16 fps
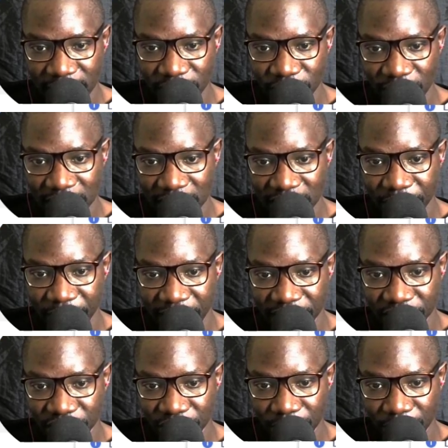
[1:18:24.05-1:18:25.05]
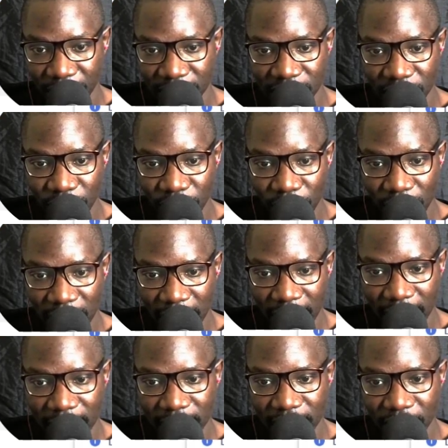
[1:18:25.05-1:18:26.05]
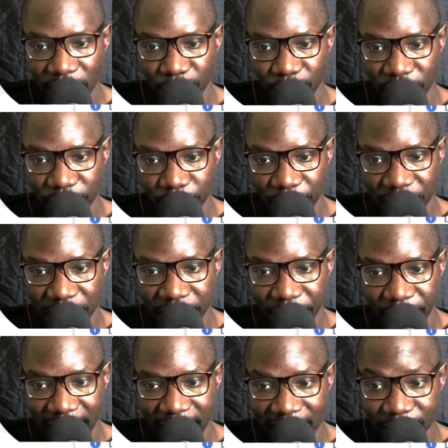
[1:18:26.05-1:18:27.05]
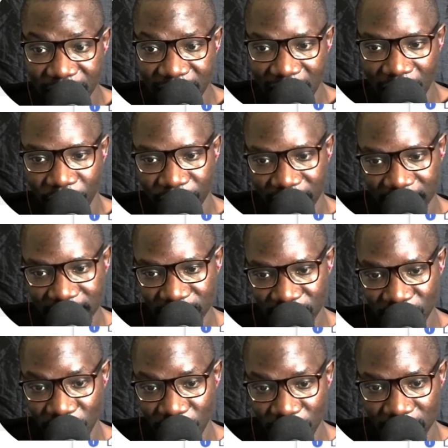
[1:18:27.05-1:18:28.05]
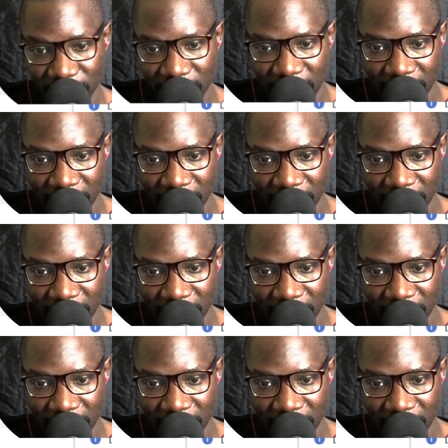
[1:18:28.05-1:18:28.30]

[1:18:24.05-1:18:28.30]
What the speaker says: You can see MySQL and Ispmanager are already installed.